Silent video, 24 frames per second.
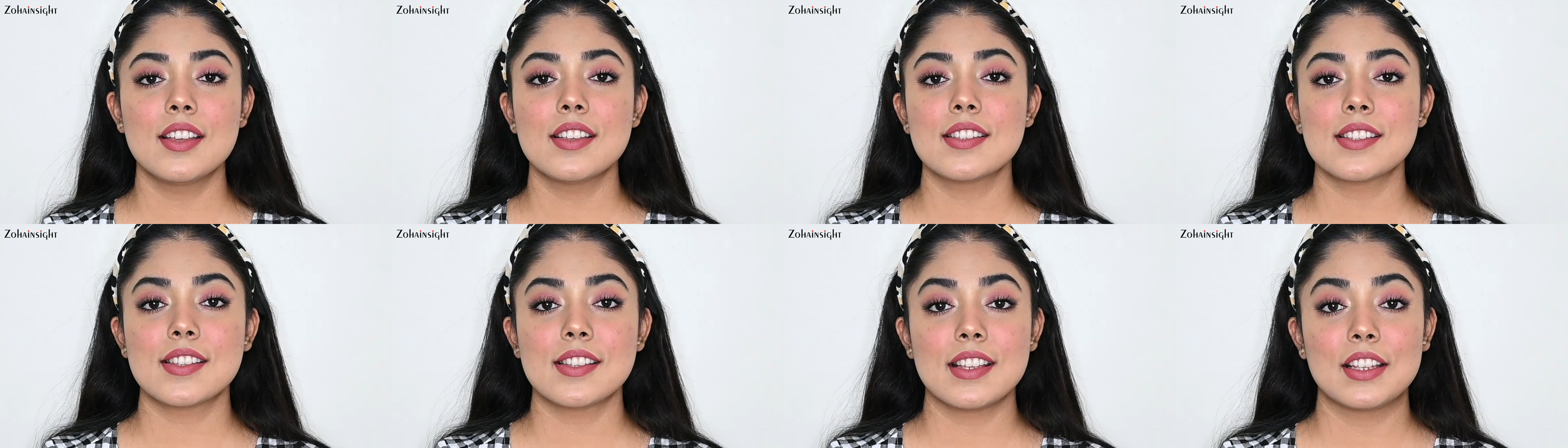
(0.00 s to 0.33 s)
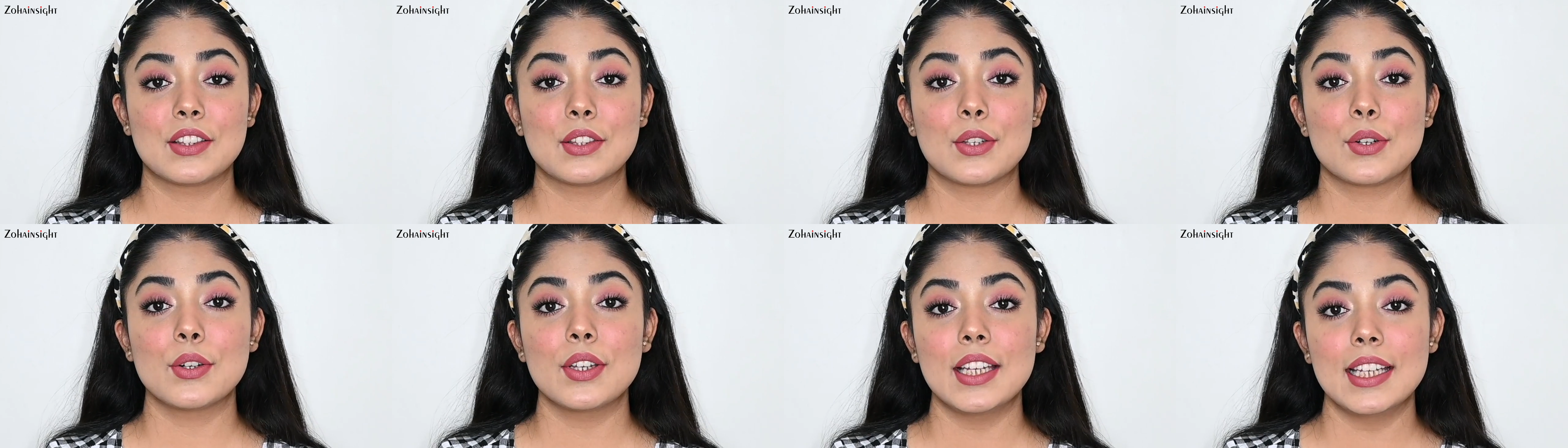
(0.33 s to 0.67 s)
is
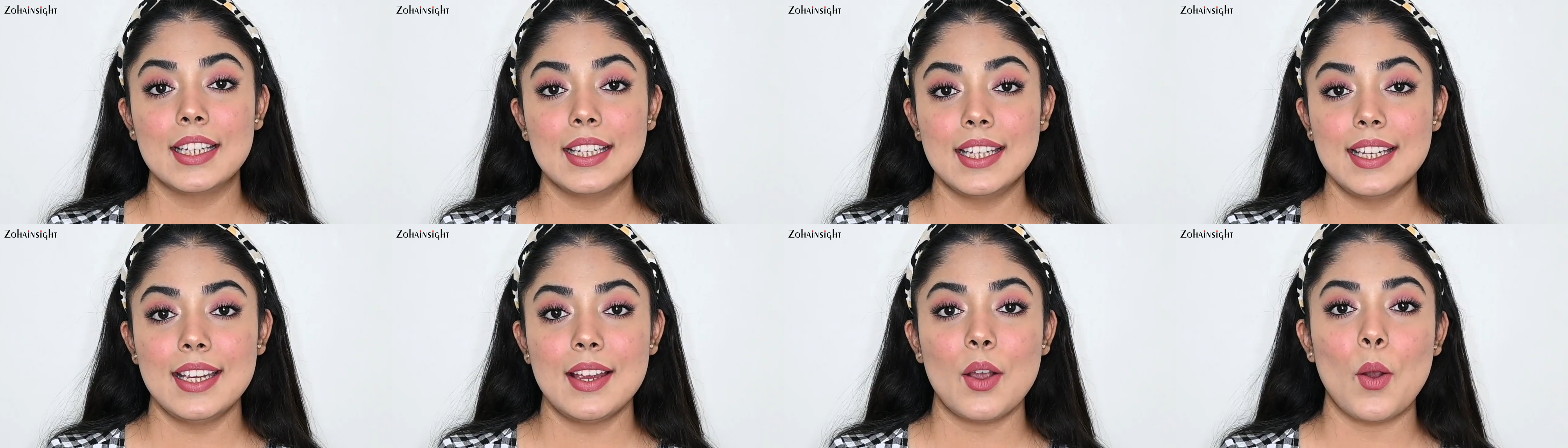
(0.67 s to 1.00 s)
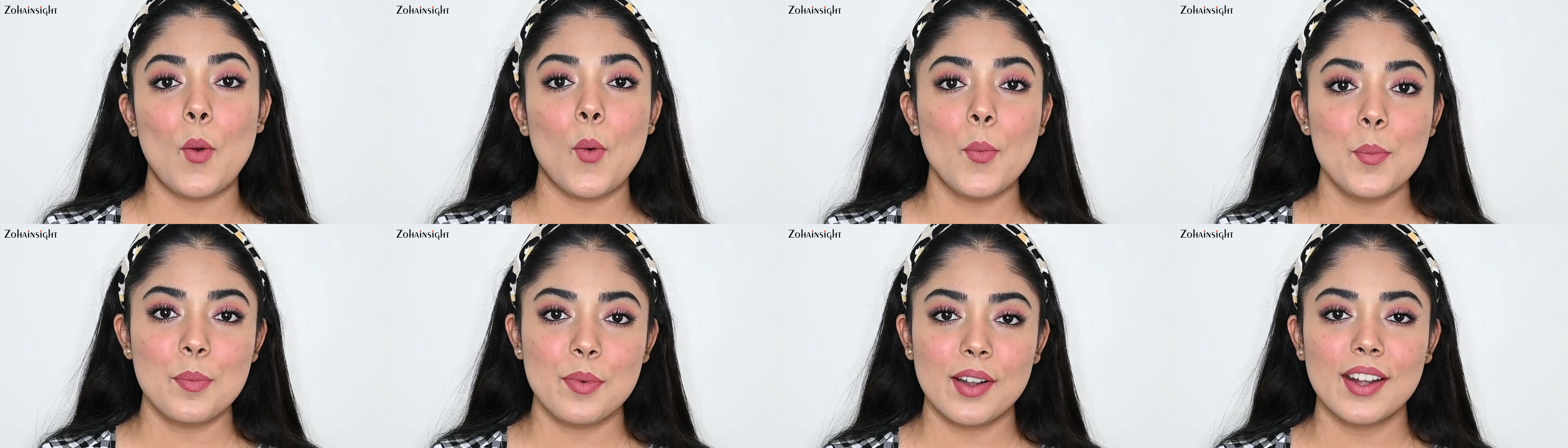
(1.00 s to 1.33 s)
3D
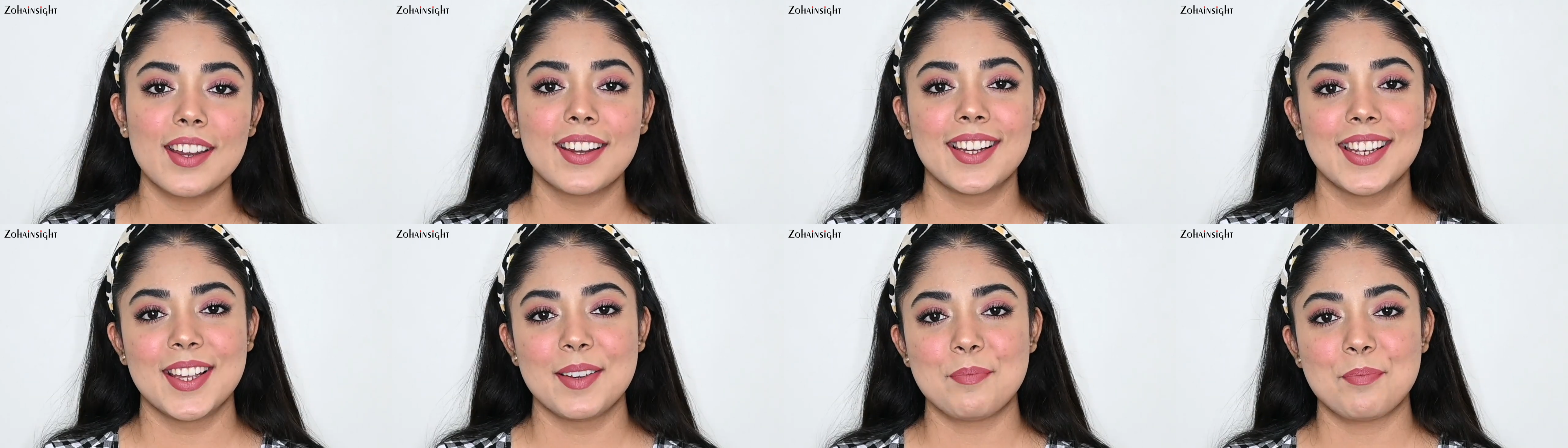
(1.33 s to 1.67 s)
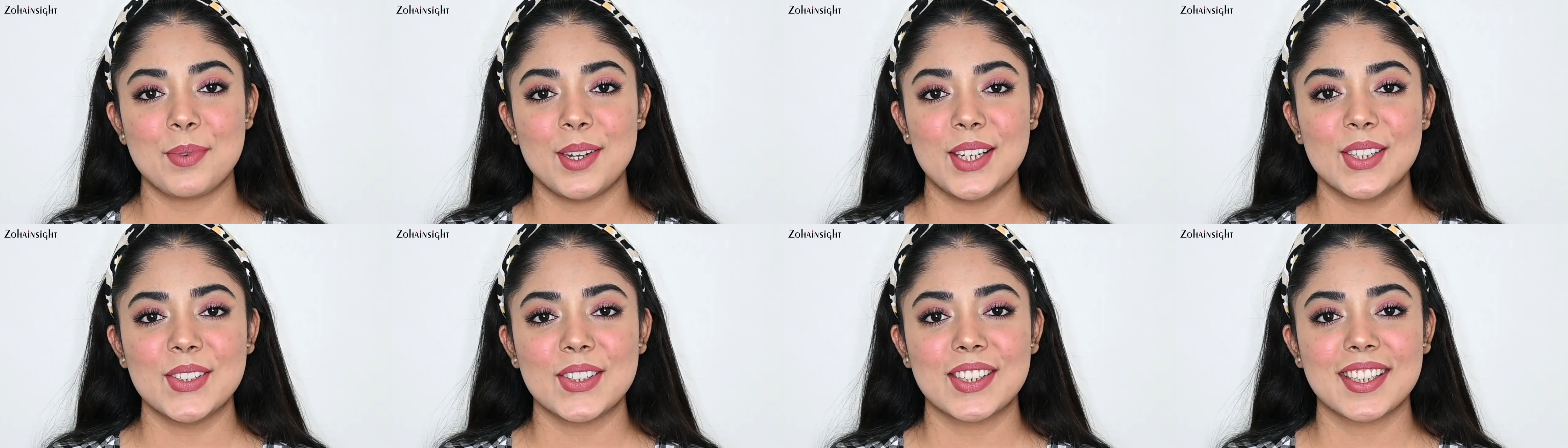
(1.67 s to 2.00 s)
ombre lip
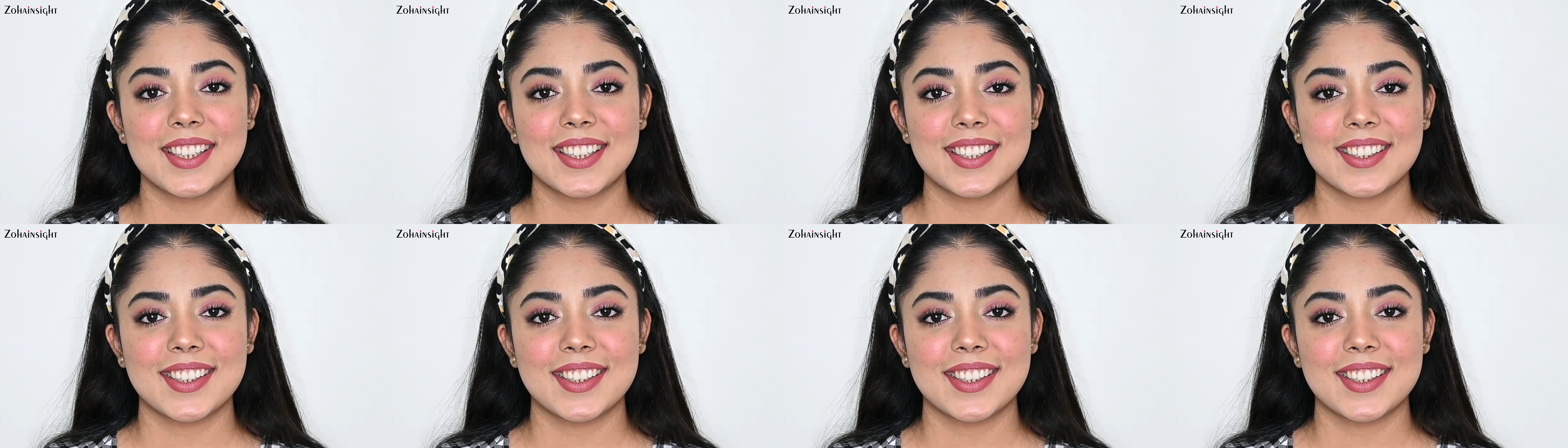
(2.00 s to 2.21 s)
look.